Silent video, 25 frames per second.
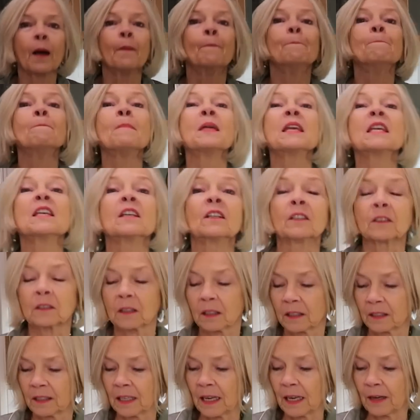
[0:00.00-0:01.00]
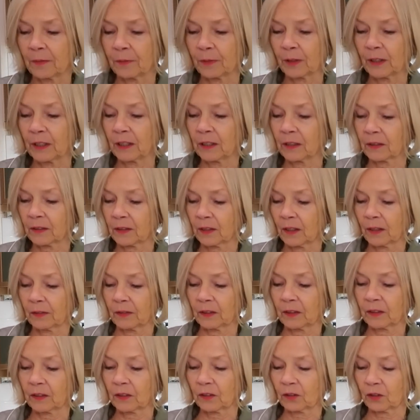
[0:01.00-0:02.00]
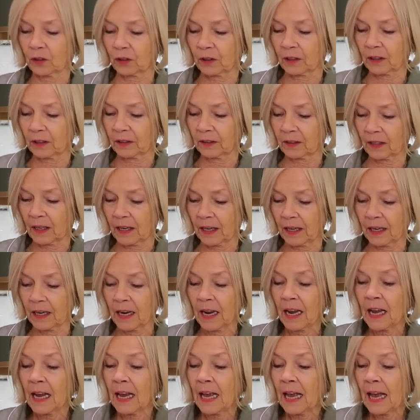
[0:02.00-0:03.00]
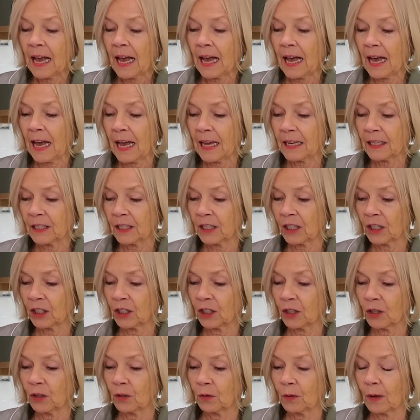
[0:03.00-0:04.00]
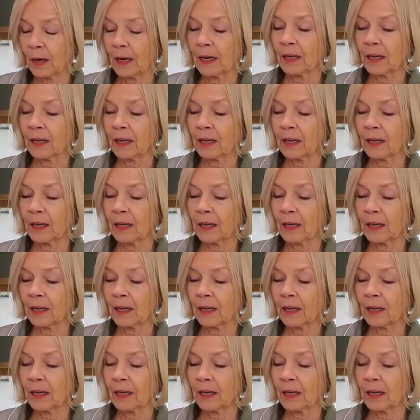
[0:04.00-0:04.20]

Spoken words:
a meal delivery service, should I say, and you